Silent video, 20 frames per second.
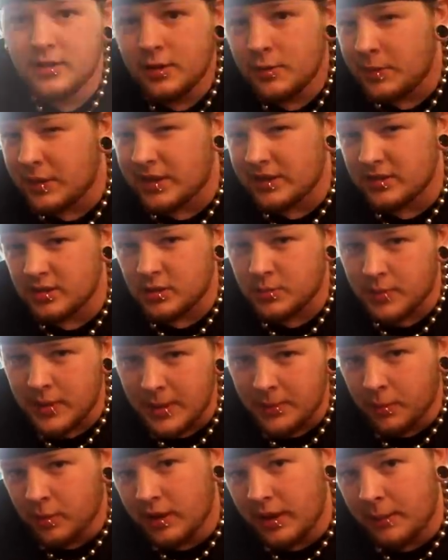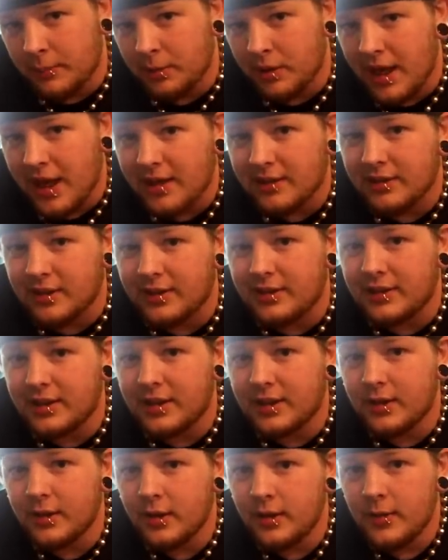Because it's people like Black
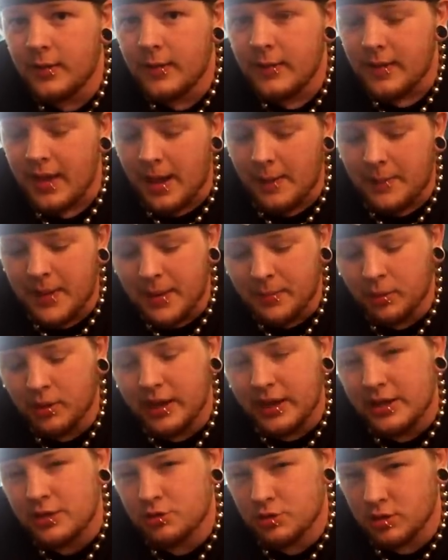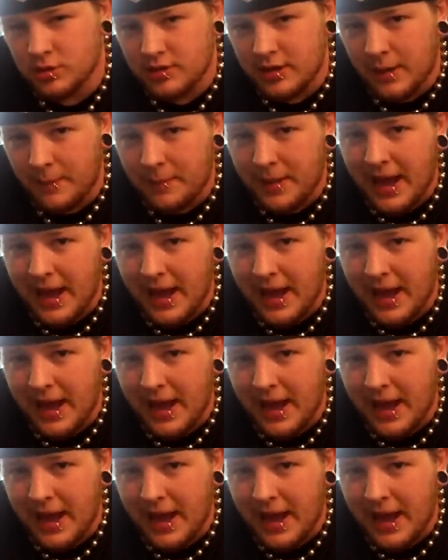Lightning, and people like Israel St.